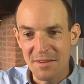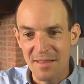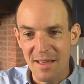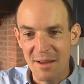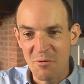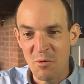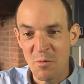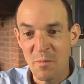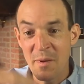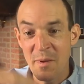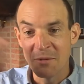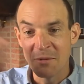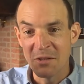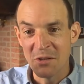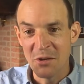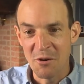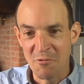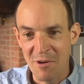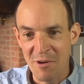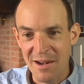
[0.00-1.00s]
that, we'll be able to
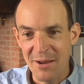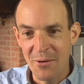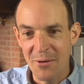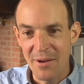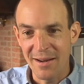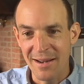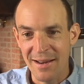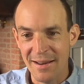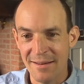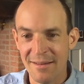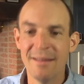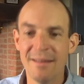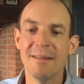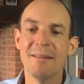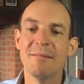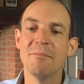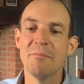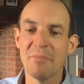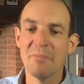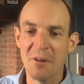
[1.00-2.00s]
do it really quickly.
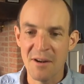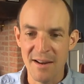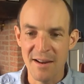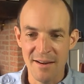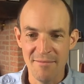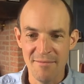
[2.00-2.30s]
Brilliant.